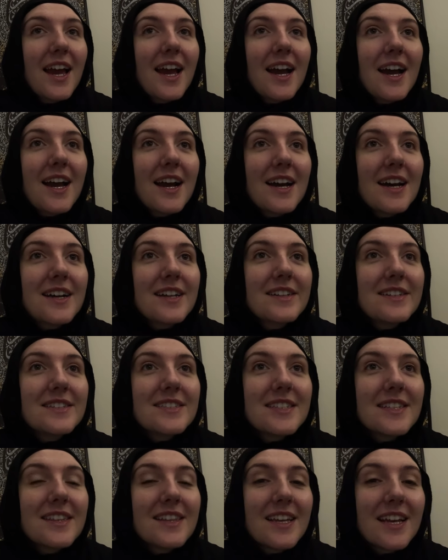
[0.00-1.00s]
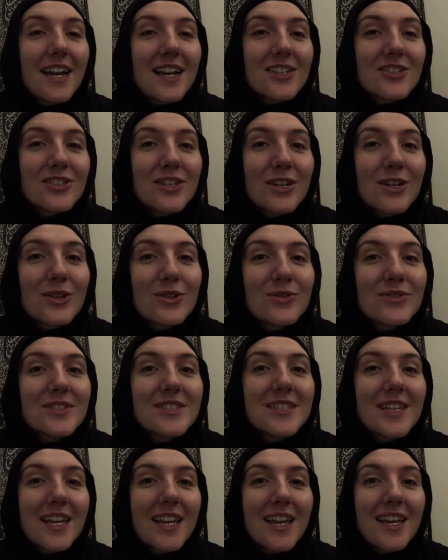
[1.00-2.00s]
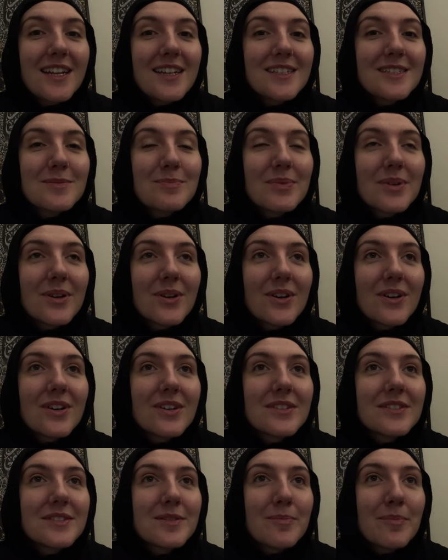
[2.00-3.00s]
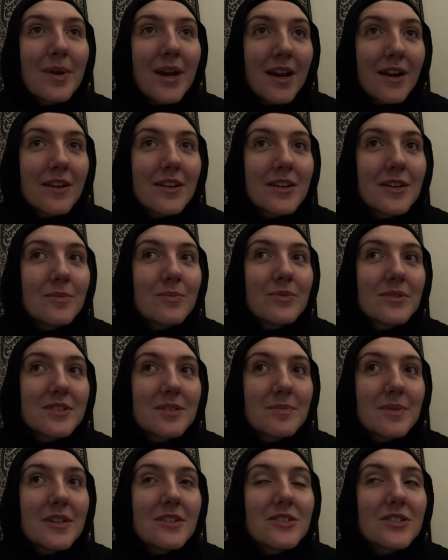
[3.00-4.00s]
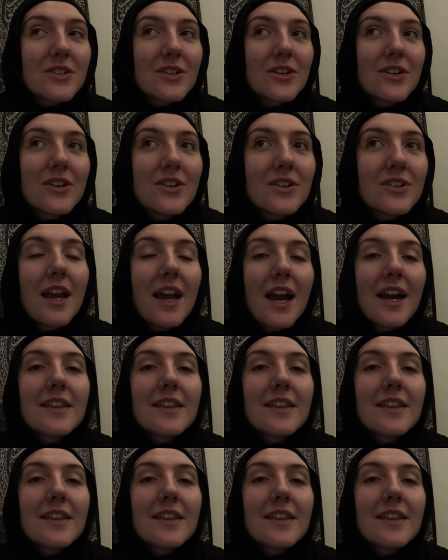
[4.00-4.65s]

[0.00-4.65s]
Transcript: and they actually closed the gates because Maghrib was about to call.